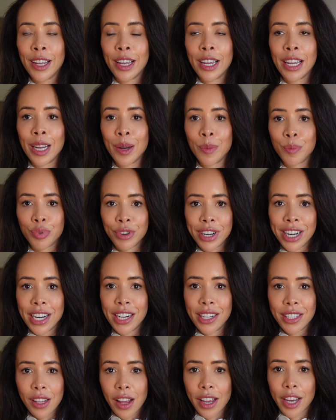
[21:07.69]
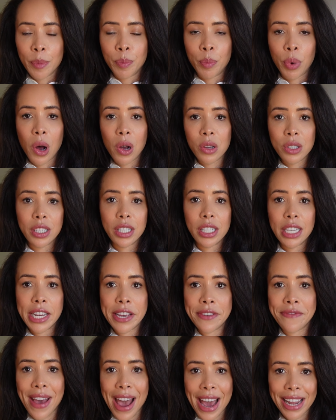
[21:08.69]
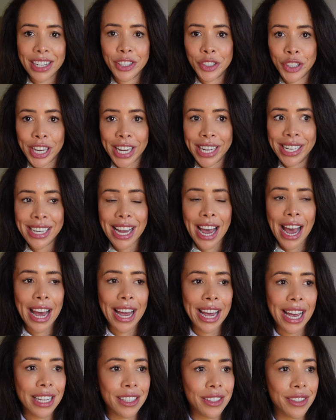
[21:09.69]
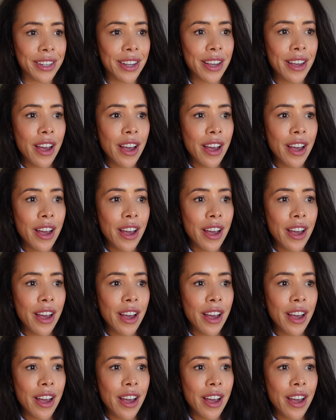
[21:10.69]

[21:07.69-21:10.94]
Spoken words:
it brings like a positive energy, and